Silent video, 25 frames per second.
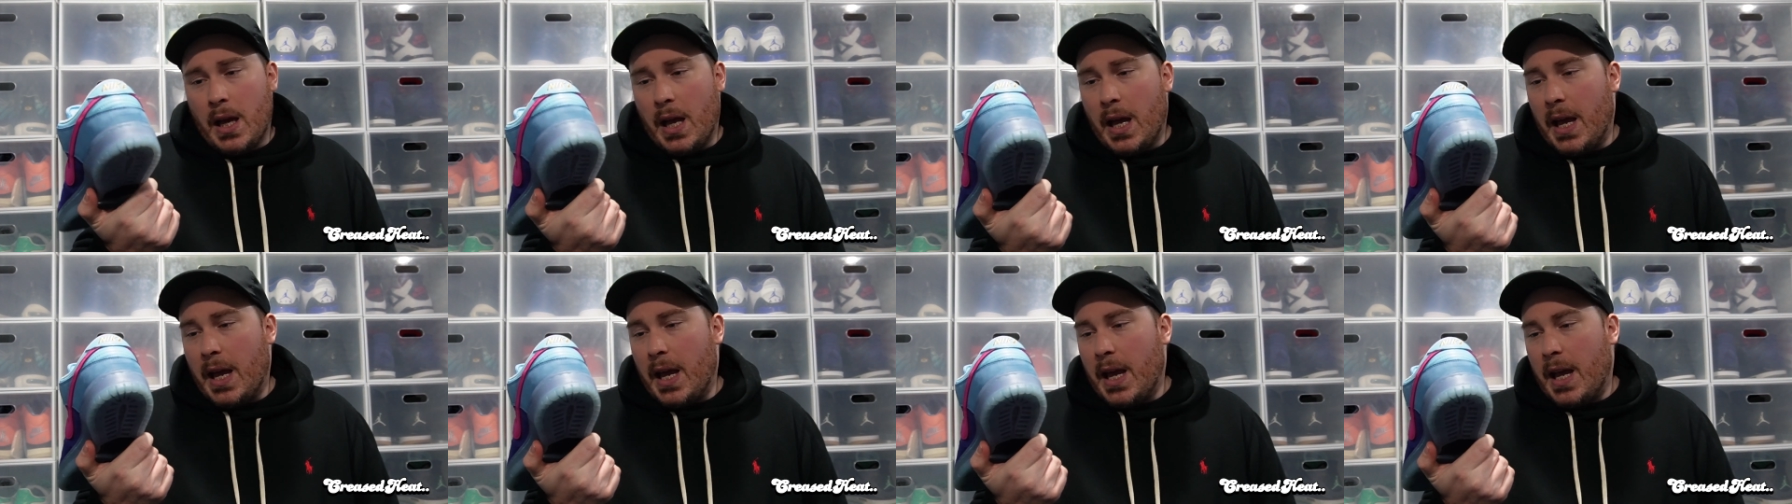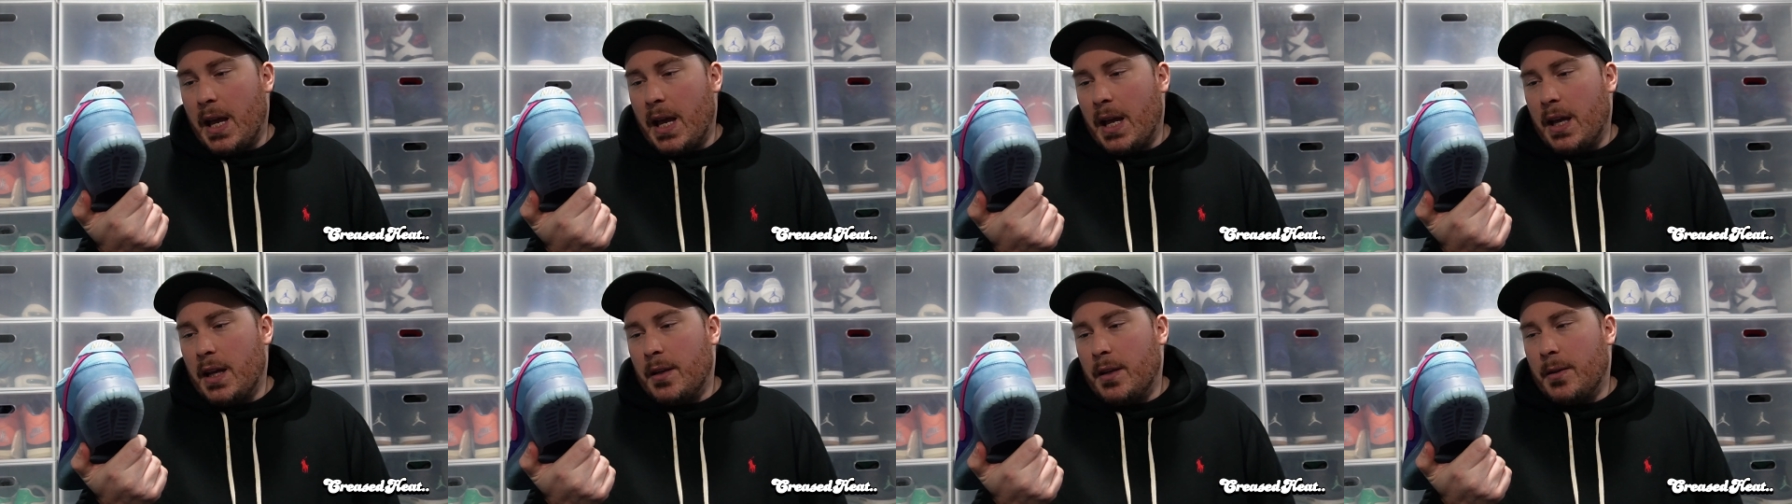
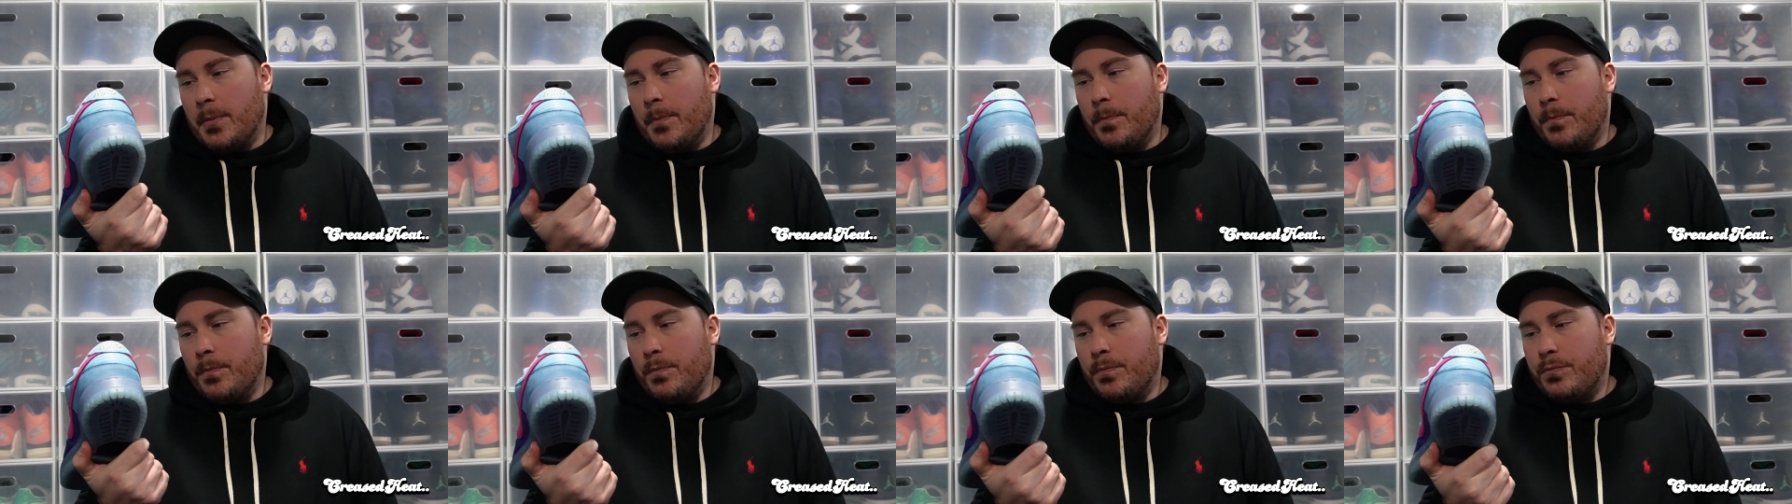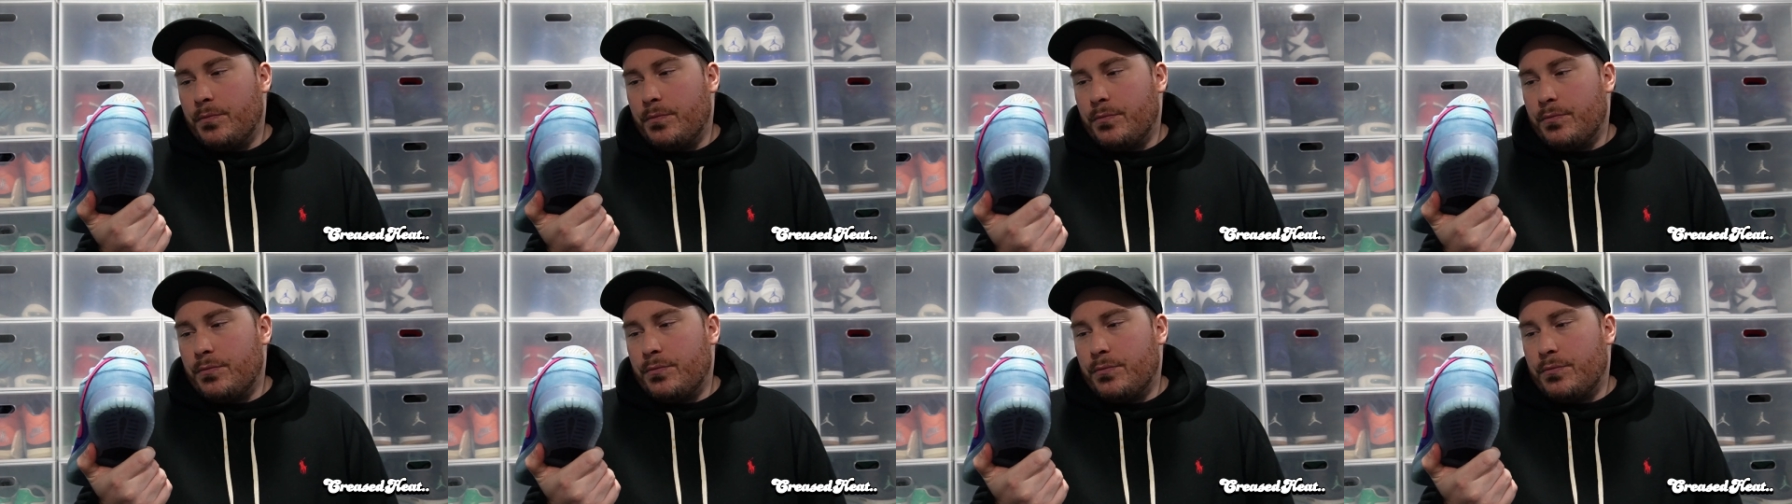and
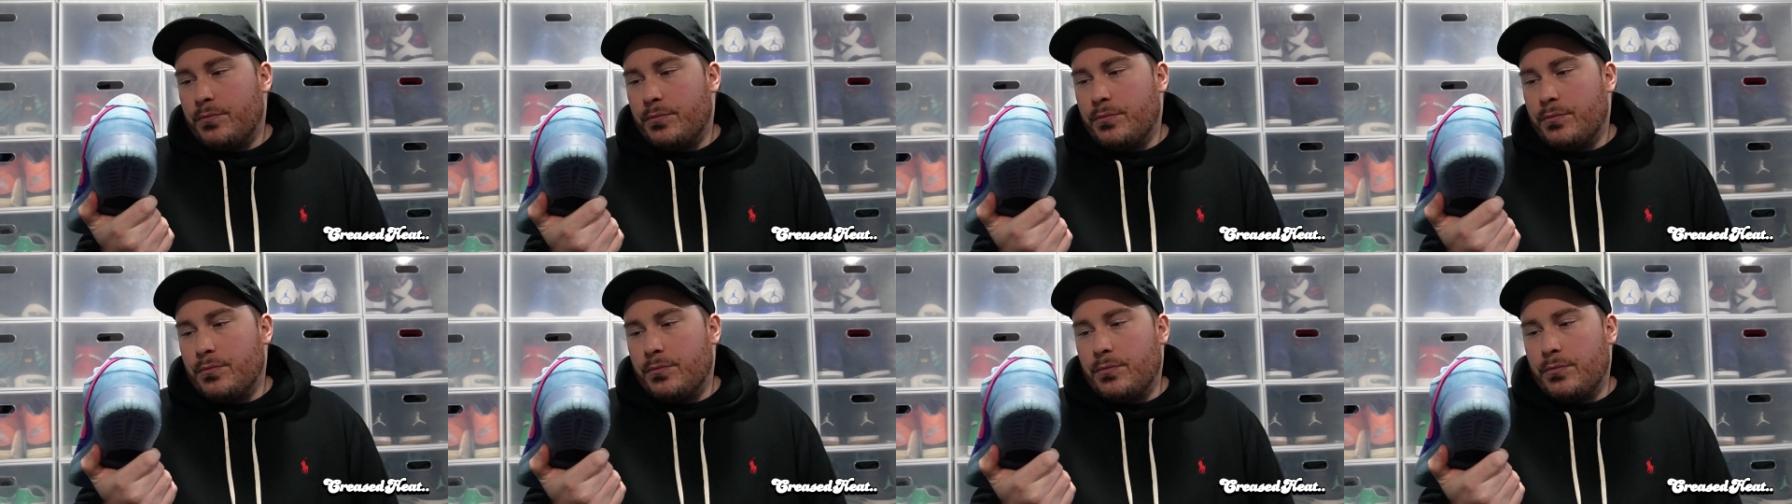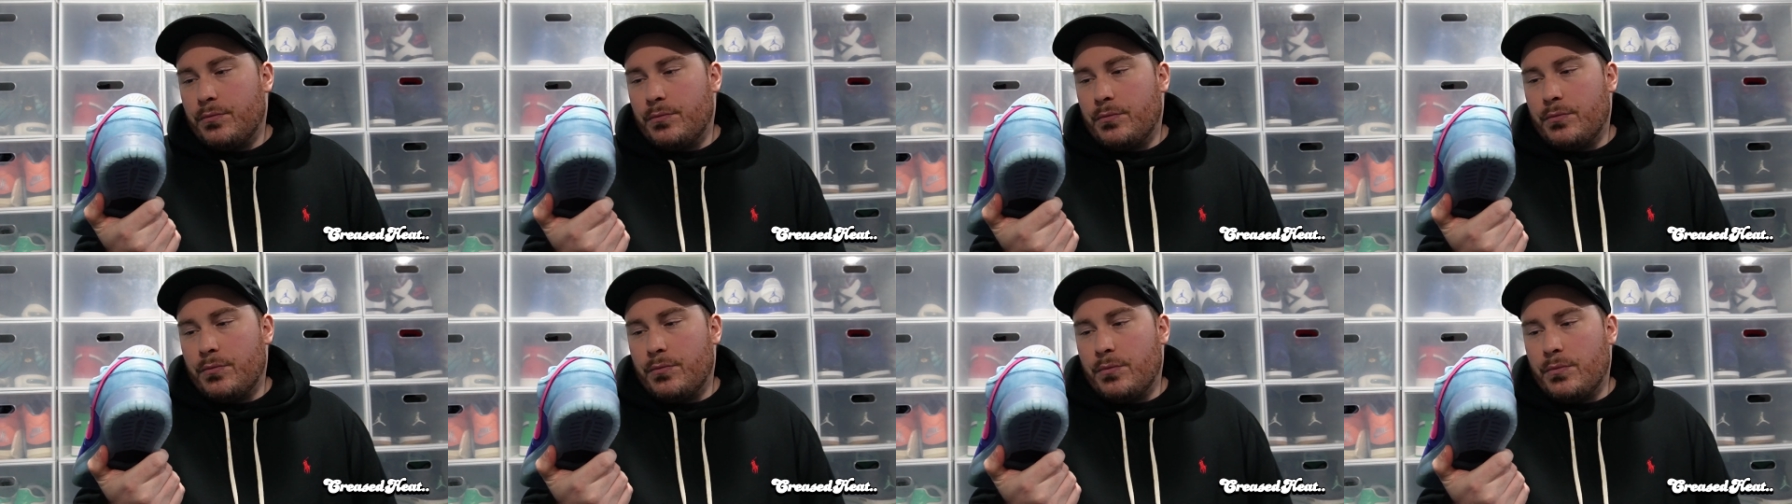
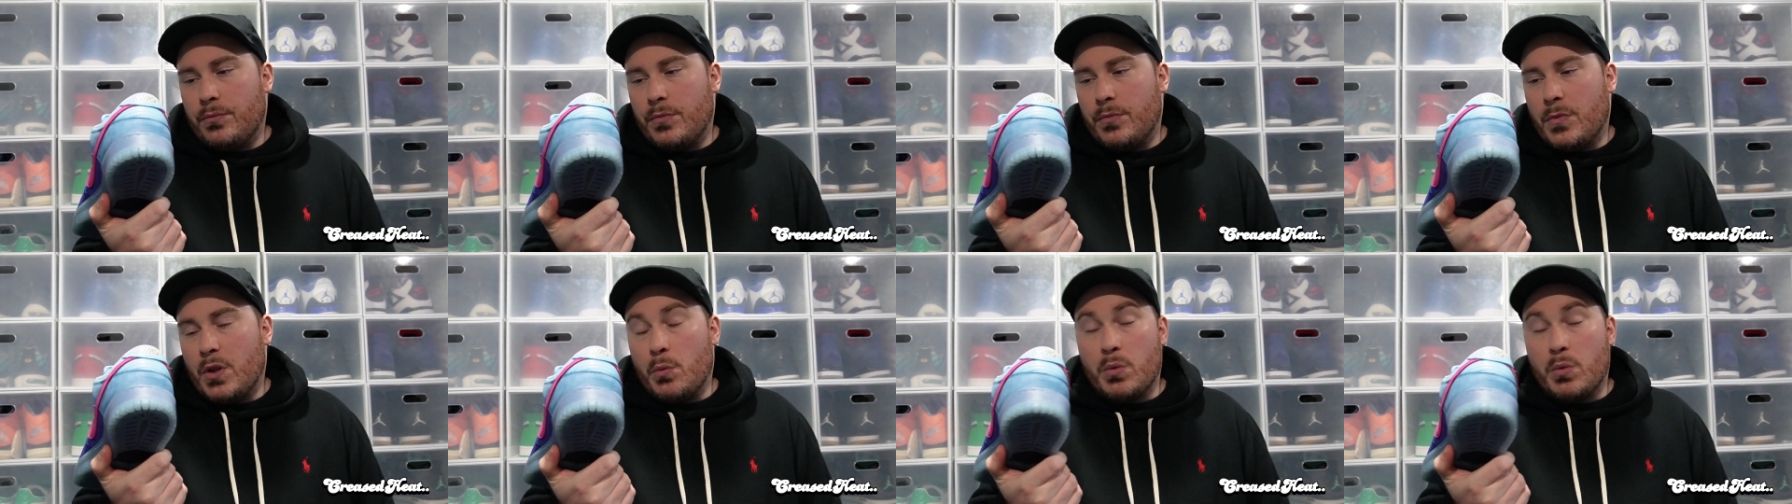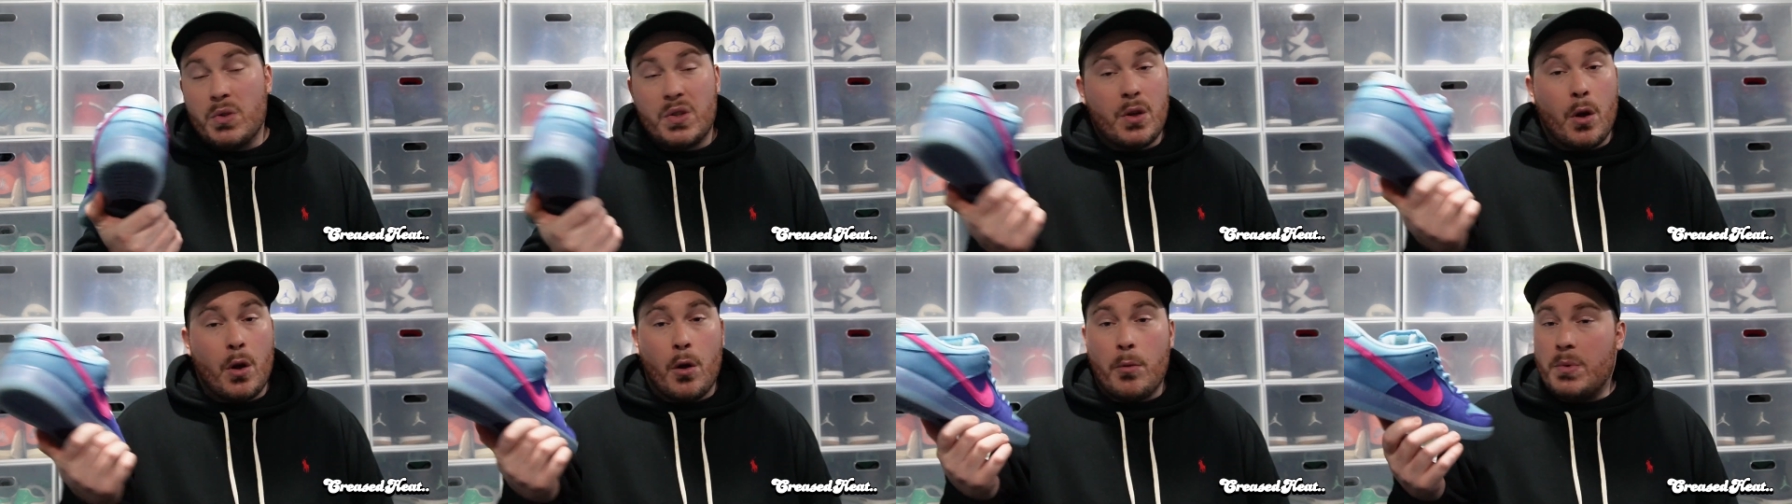it
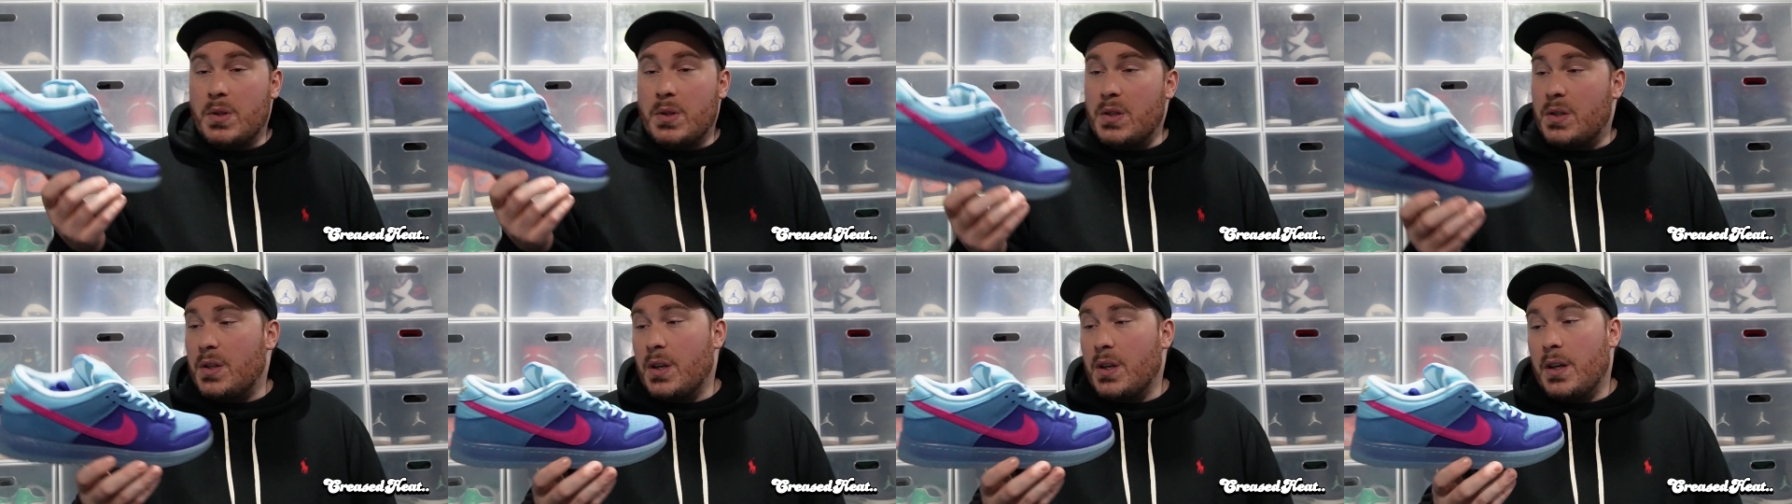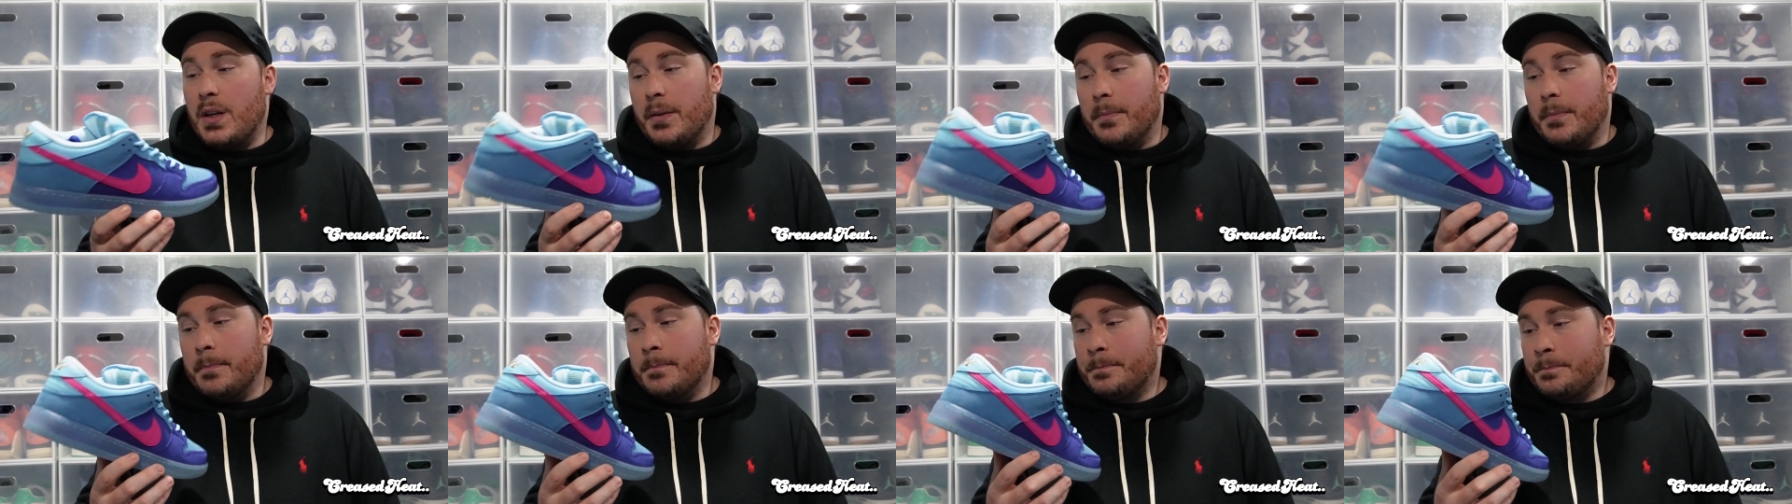was dope to
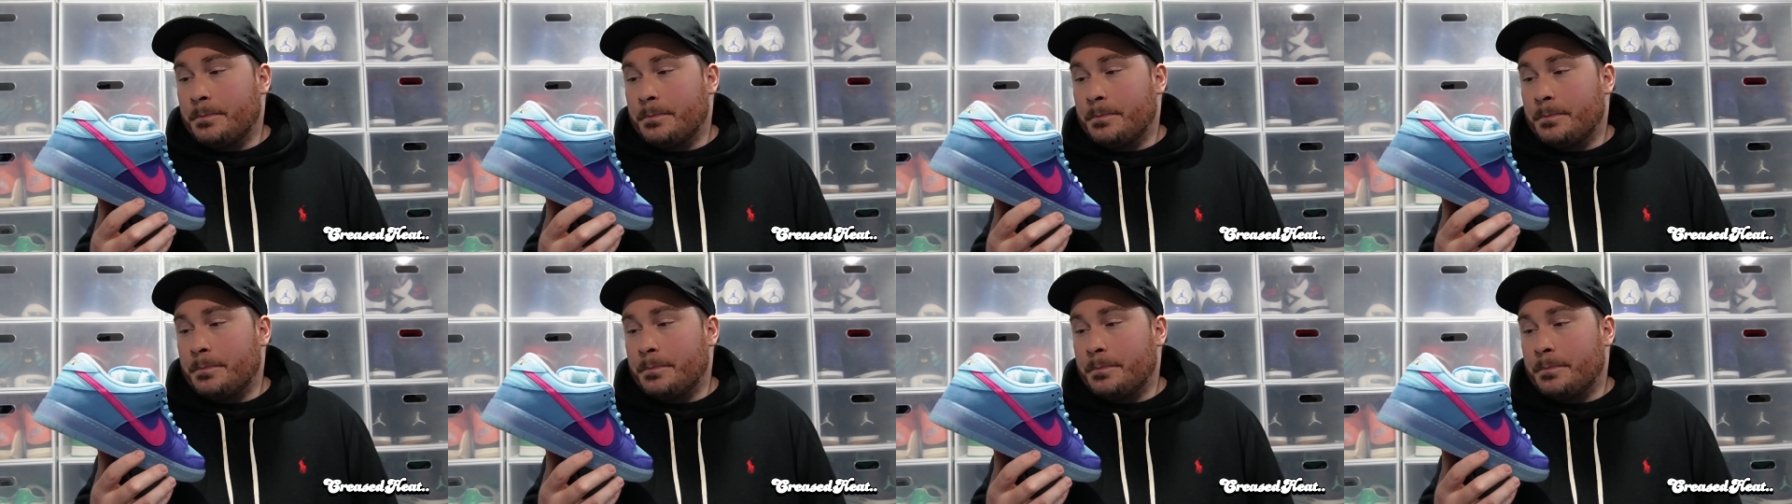see.